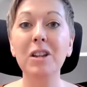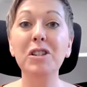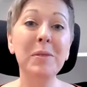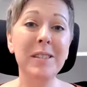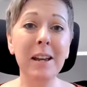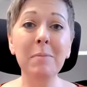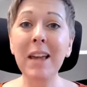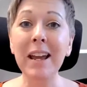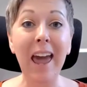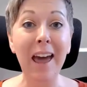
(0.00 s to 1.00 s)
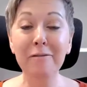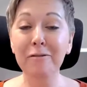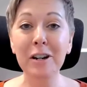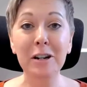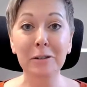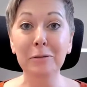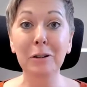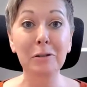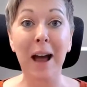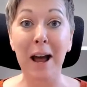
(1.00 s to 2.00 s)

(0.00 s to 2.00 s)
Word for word: So, it seems like every guru